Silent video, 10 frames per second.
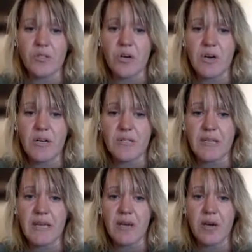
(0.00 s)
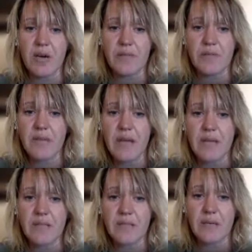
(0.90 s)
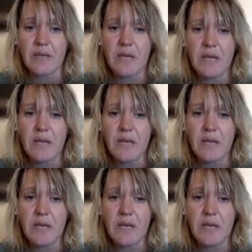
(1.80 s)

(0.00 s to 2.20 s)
starting to get off task and